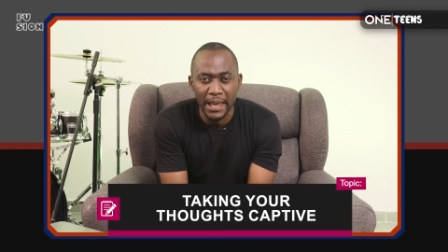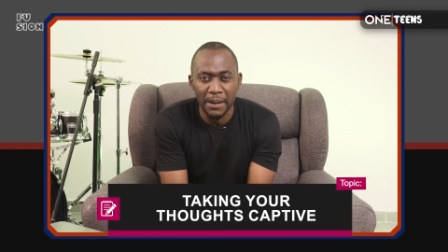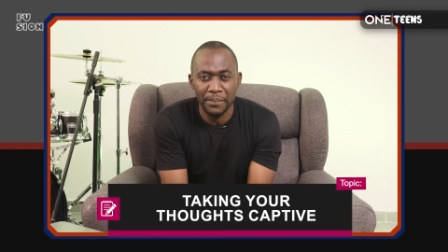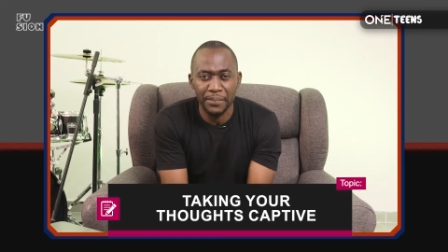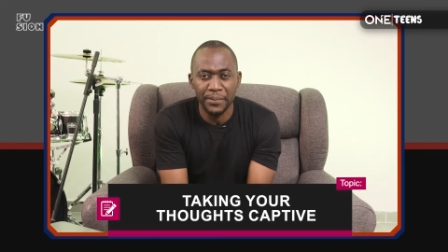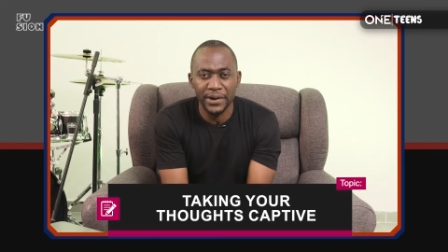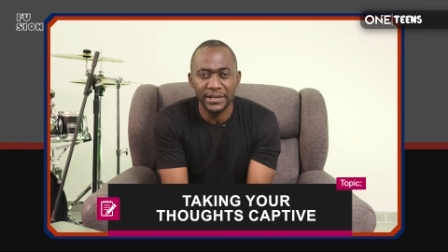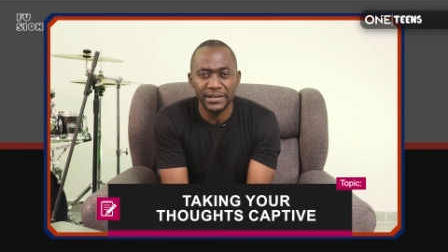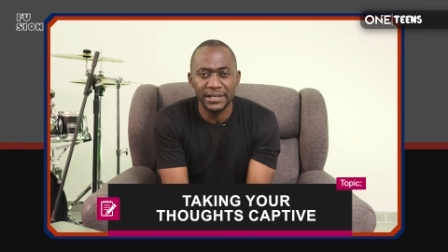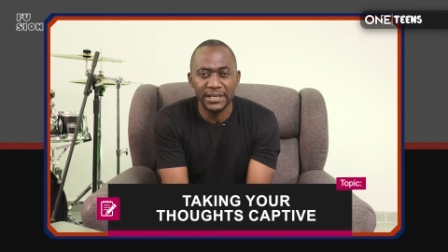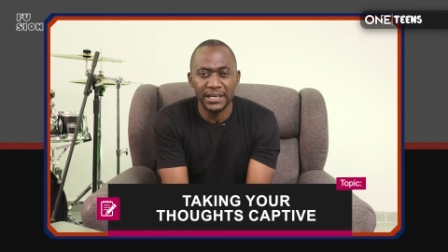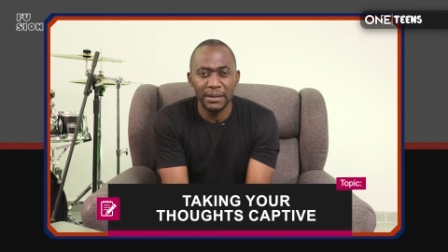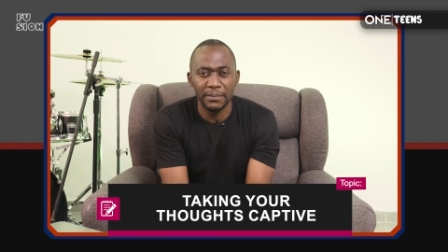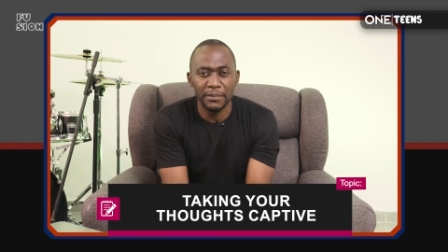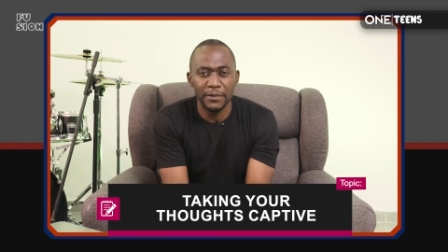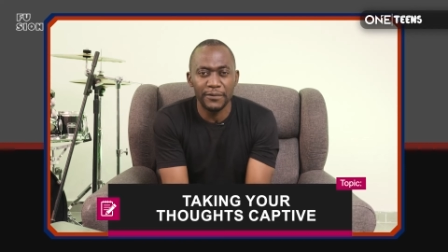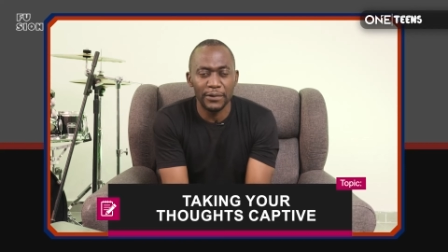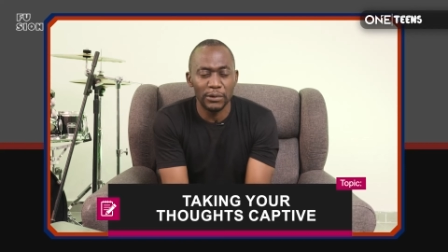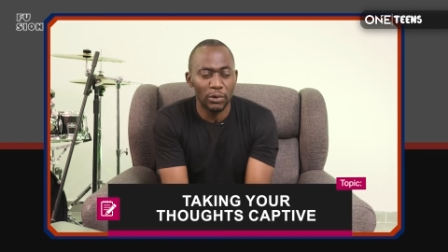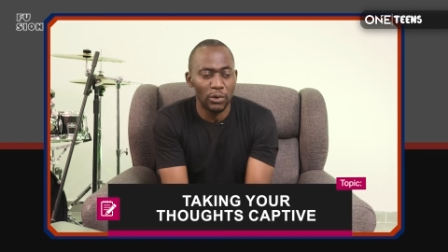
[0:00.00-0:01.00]
Praise the name
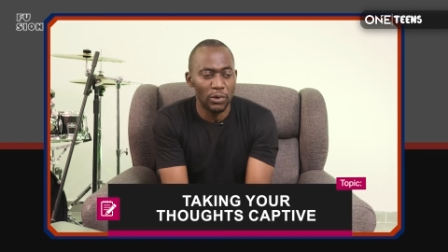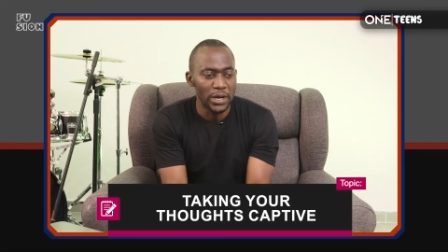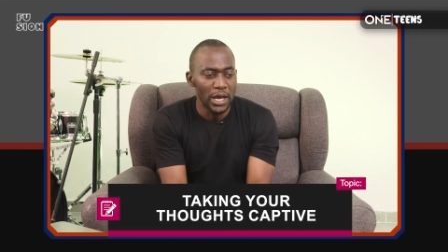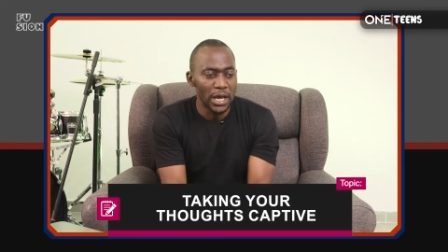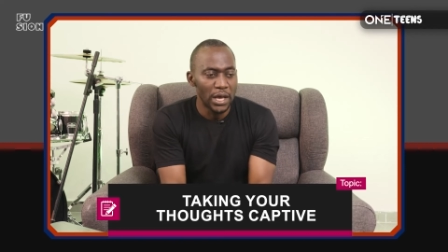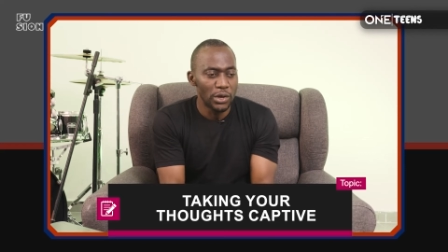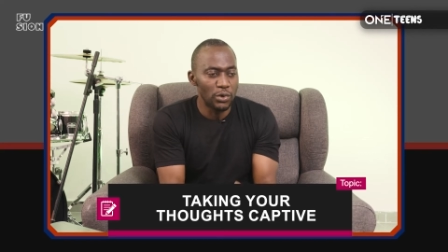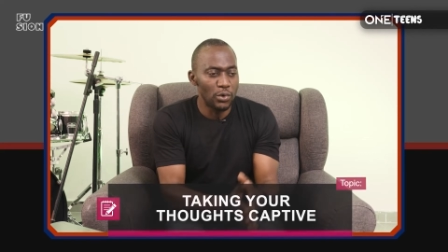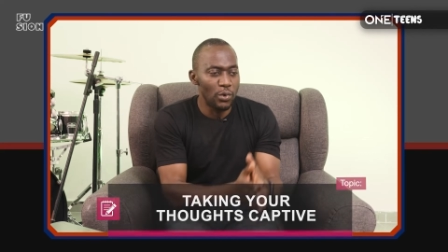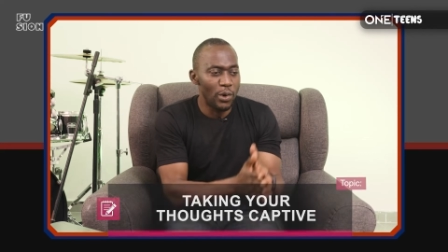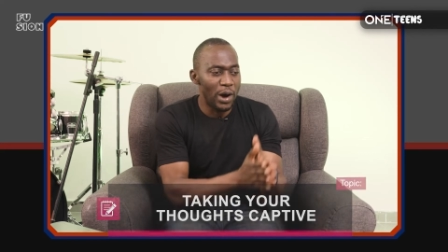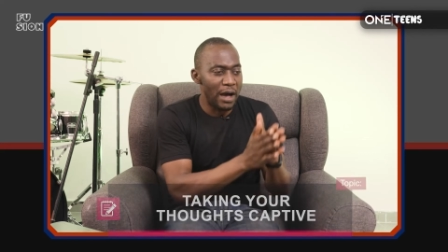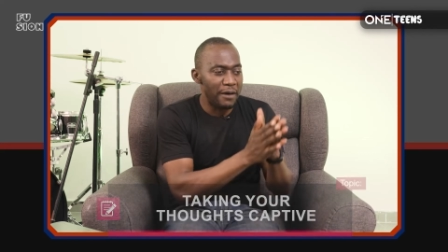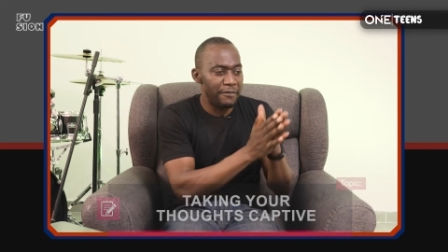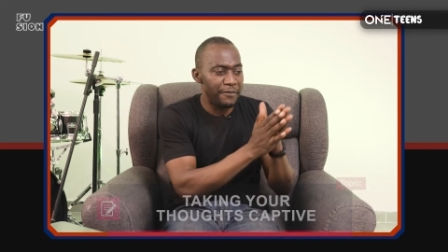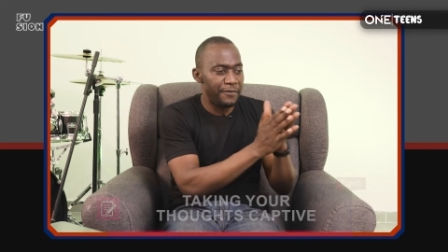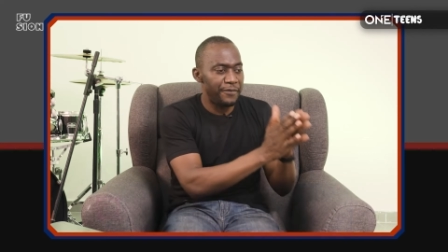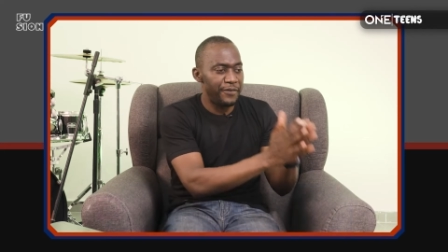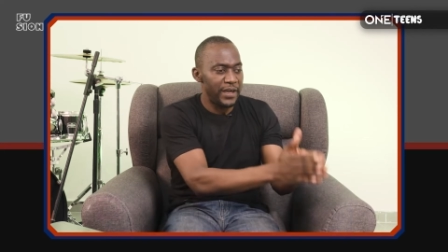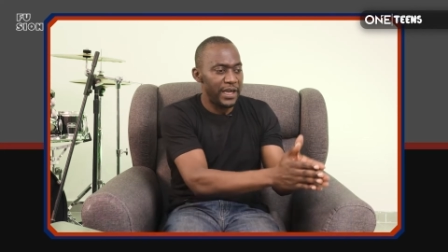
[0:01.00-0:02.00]
of the Lord. You
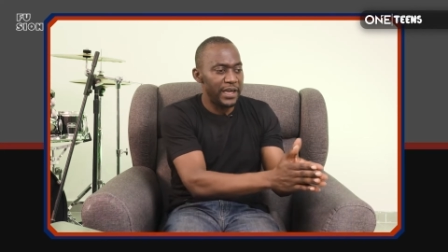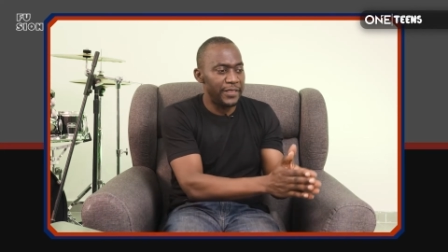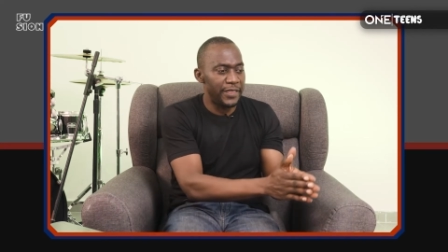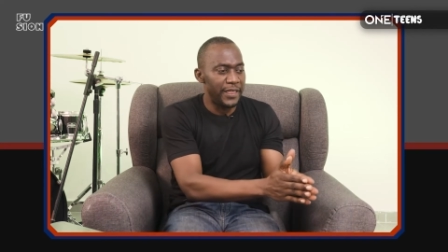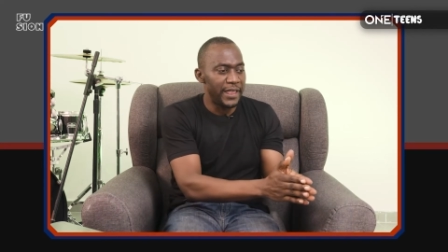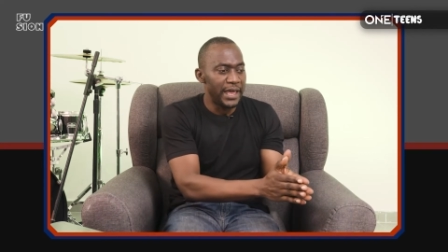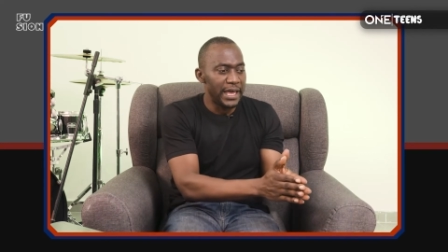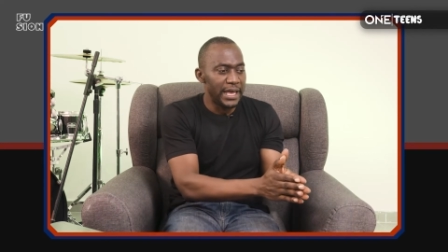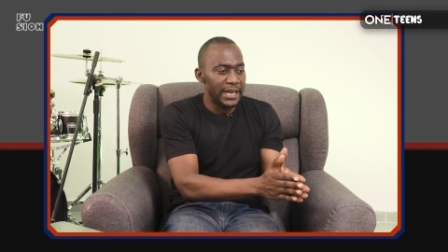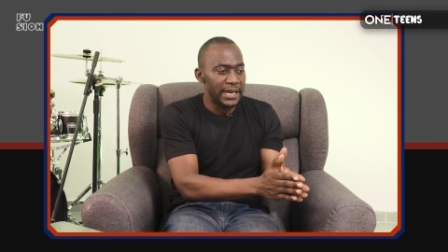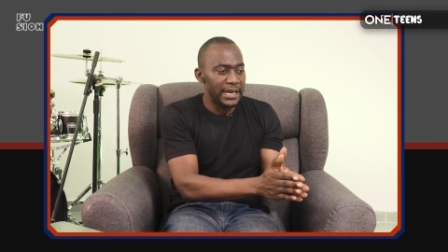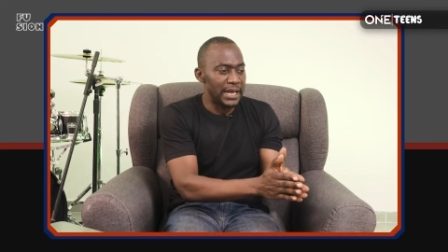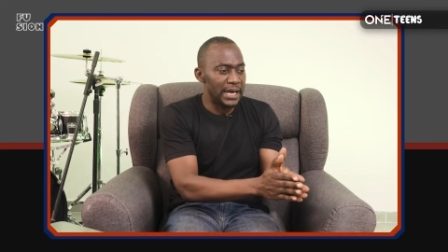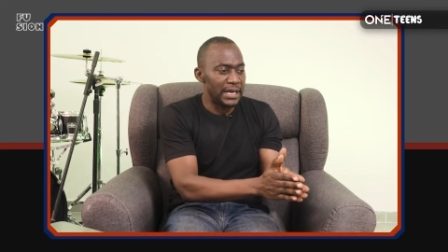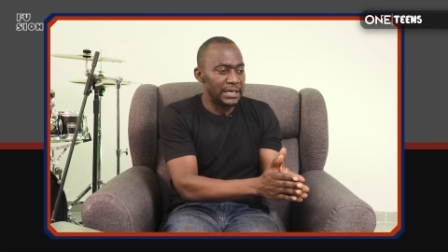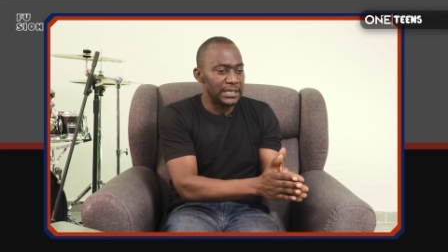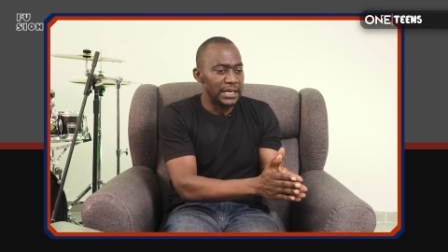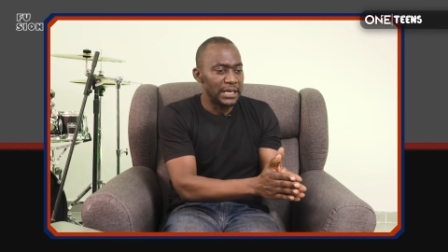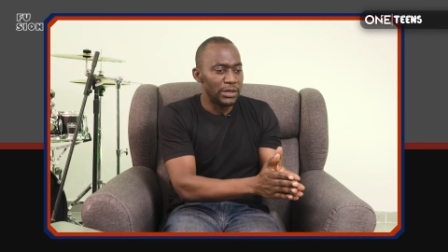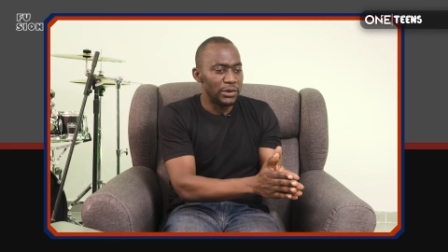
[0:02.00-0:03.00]
have faith
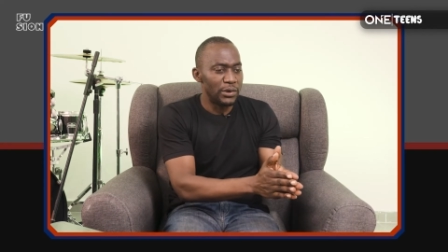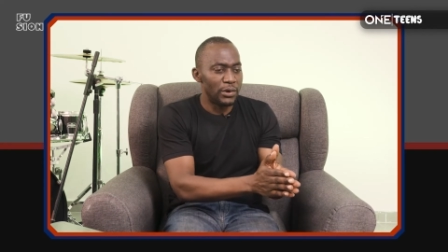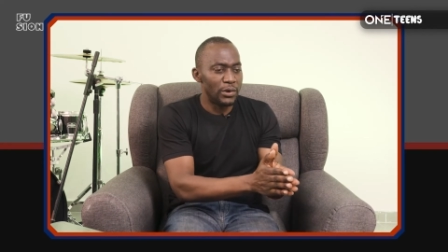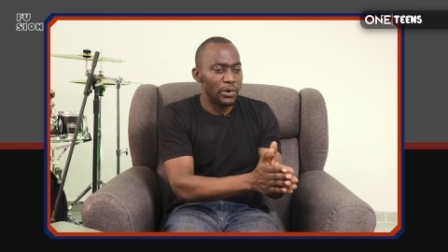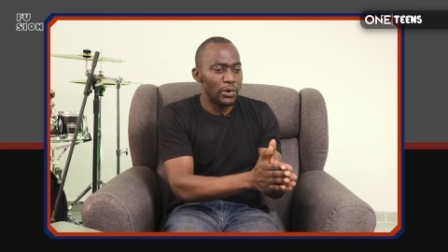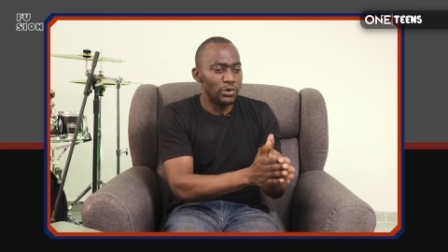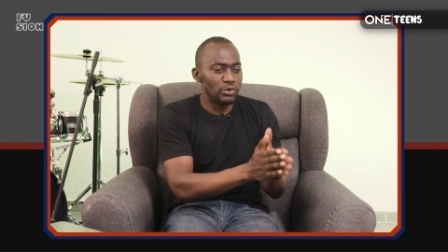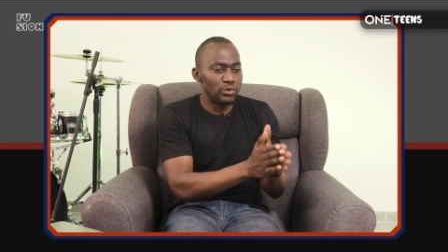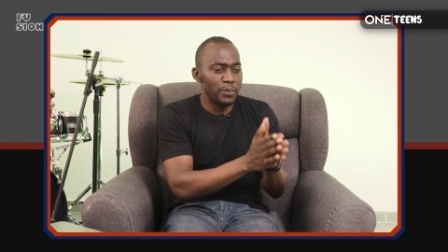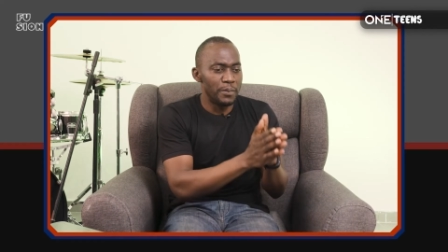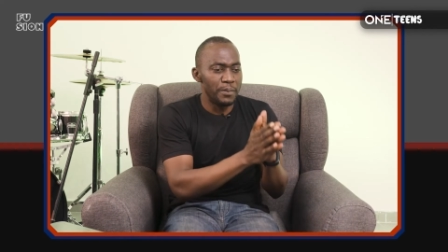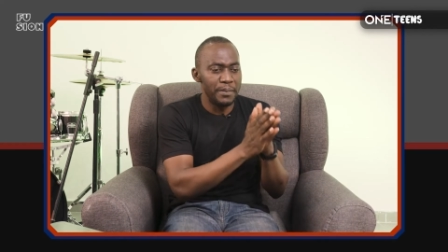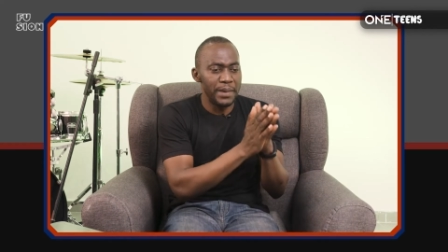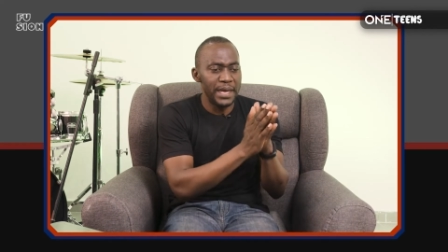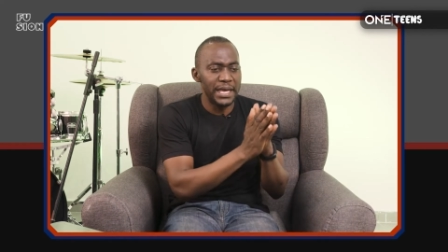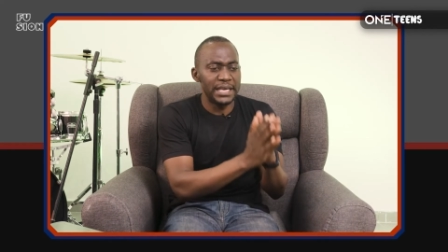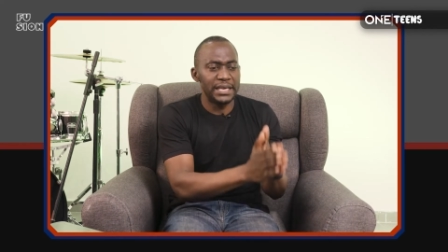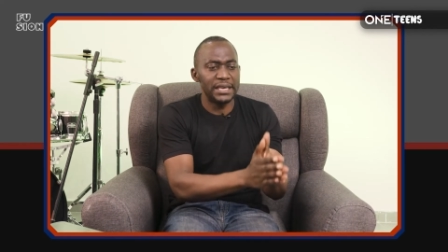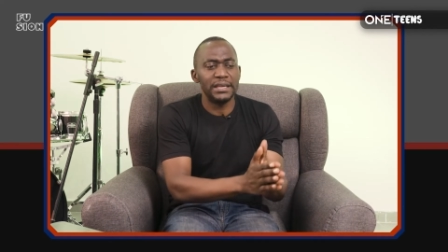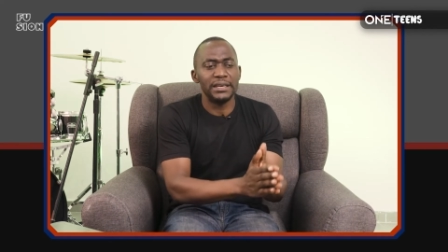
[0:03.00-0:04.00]
that you're going to
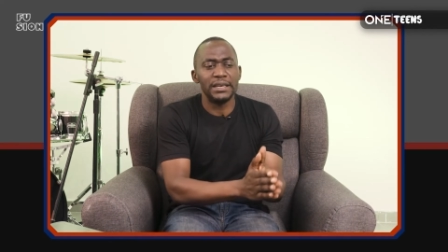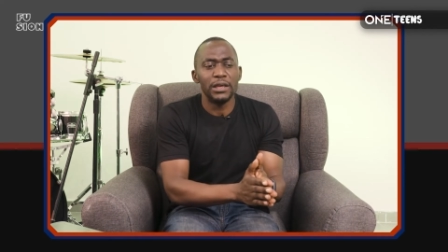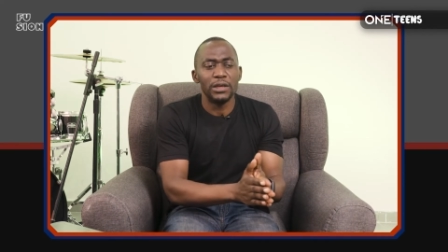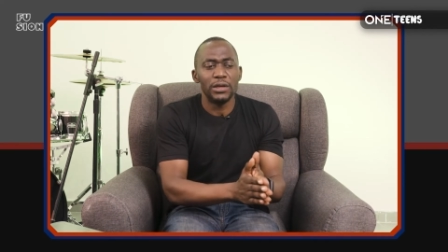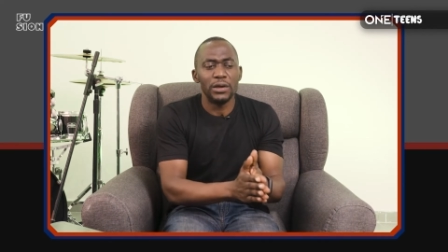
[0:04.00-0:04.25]
make it,